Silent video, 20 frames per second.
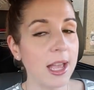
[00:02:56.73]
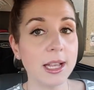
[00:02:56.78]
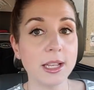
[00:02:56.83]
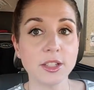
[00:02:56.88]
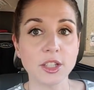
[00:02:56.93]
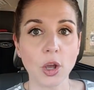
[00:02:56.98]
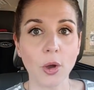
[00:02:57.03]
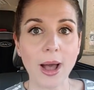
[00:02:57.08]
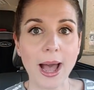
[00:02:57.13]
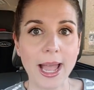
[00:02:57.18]

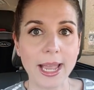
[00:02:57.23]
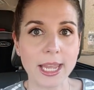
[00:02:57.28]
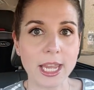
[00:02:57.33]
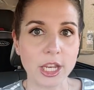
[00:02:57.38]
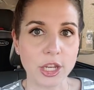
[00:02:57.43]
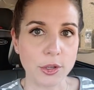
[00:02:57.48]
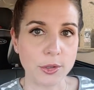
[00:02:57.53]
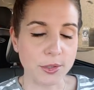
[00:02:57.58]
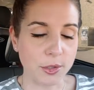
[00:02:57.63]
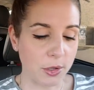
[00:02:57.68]
so I
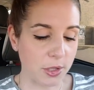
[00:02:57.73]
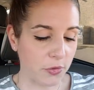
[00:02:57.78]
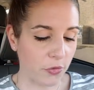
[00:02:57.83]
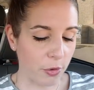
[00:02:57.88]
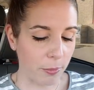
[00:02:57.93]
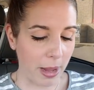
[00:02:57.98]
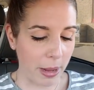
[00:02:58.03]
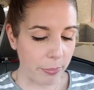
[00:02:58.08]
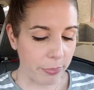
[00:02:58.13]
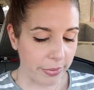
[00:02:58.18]
could use those
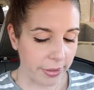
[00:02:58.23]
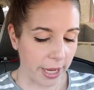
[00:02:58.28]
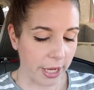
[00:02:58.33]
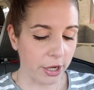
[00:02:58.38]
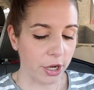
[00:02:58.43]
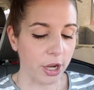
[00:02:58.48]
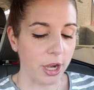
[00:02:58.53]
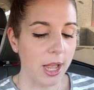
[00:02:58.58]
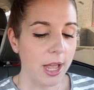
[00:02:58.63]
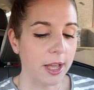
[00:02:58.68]
for my
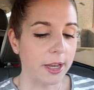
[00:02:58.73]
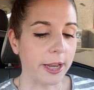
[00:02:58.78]
planner.